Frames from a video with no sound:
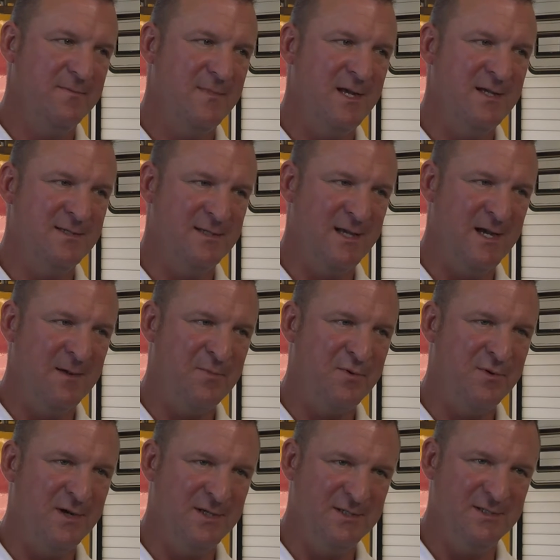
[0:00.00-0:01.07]
as the
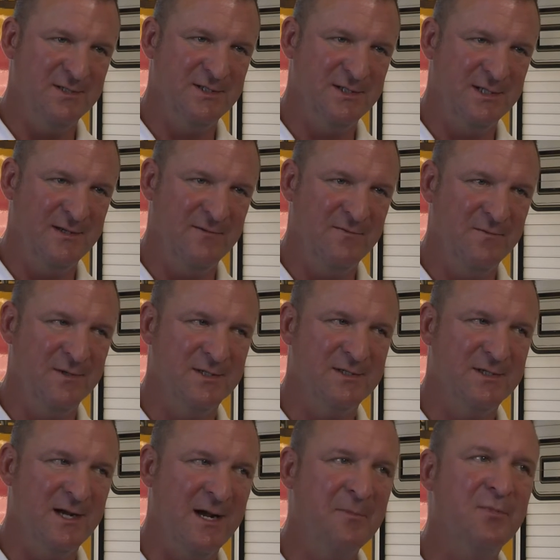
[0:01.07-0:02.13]
operations chief,
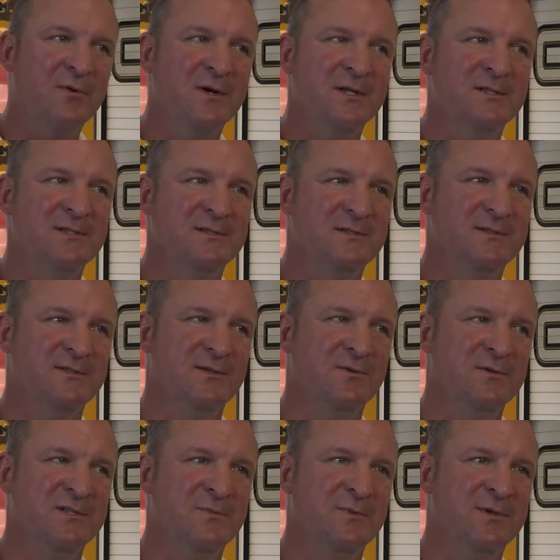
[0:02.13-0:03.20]
which operations has
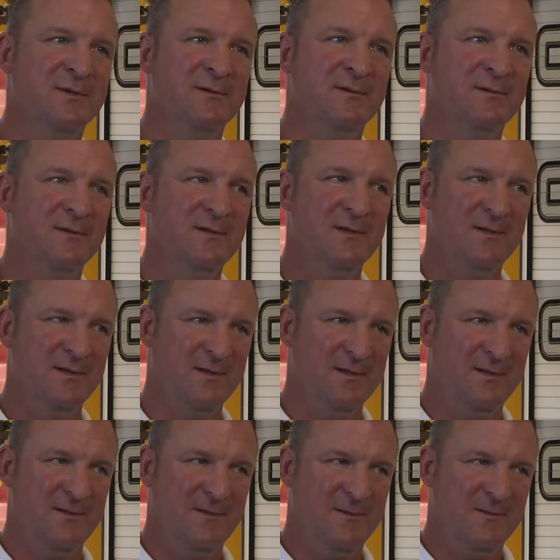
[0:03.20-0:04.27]
always been
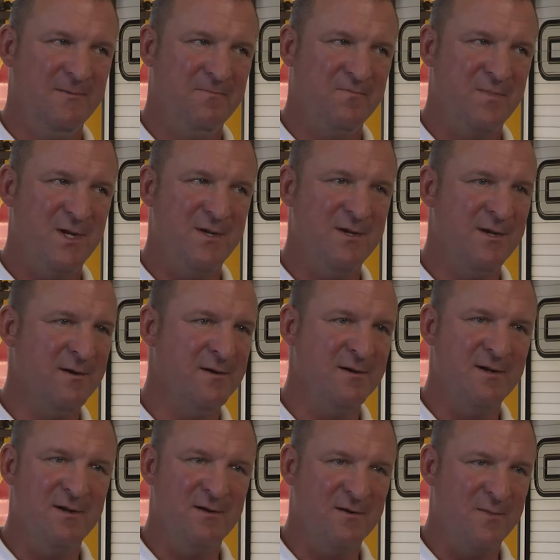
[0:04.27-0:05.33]
near
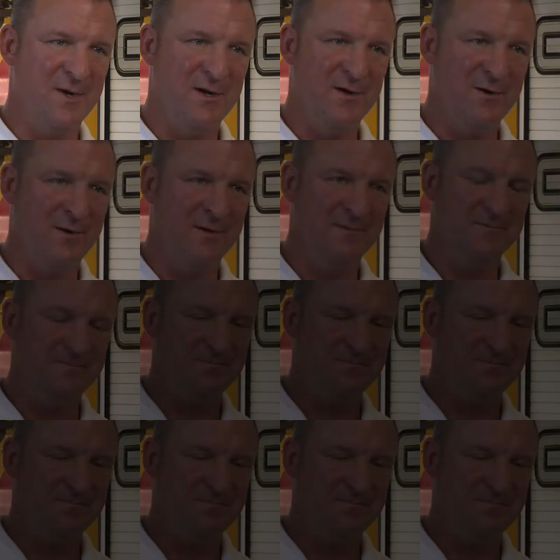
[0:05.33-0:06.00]
and dear to my heart.